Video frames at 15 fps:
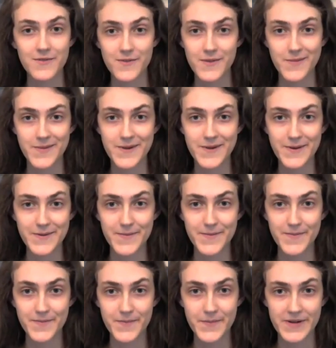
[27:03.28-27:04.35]
from happening,
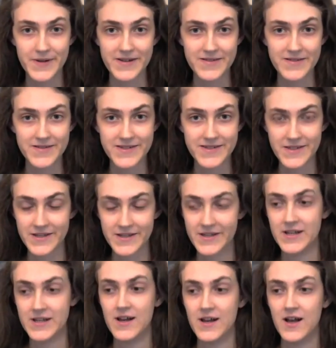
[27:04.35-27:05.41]
because
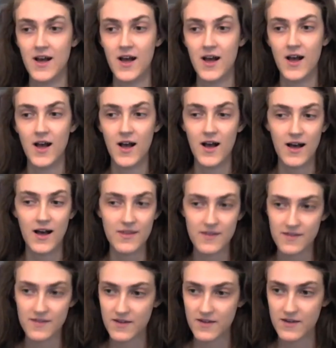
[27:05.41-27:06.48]
I
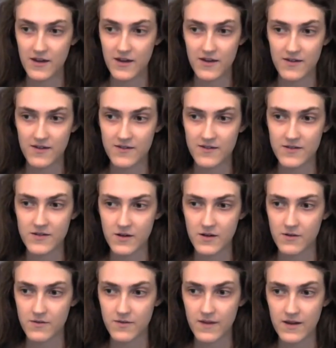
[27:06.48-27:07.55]
think,
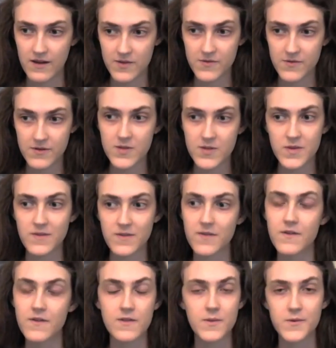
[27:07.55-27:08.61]
that could really be the
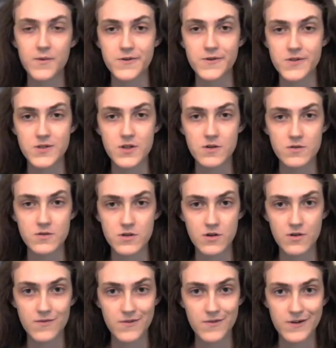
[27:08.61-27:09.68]
thing that pushes the ocean
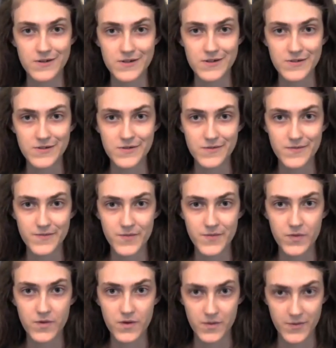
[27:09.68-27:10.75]
over into
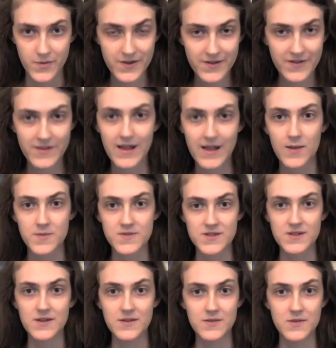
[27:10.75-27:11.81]
complete
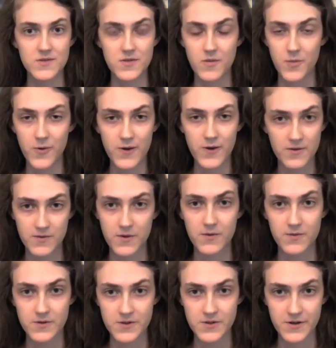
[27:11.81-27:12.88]
collapse and to the point of no
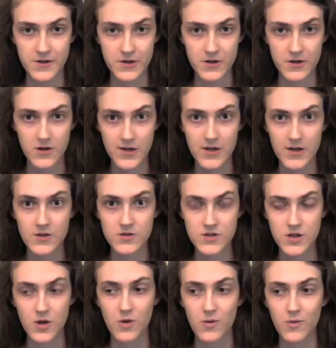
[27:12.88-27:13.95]
return.
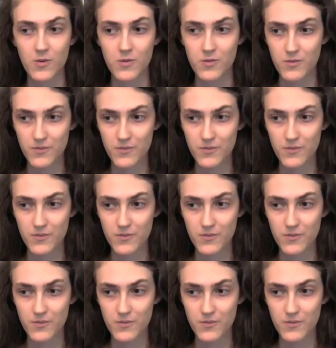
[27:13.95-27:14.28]
So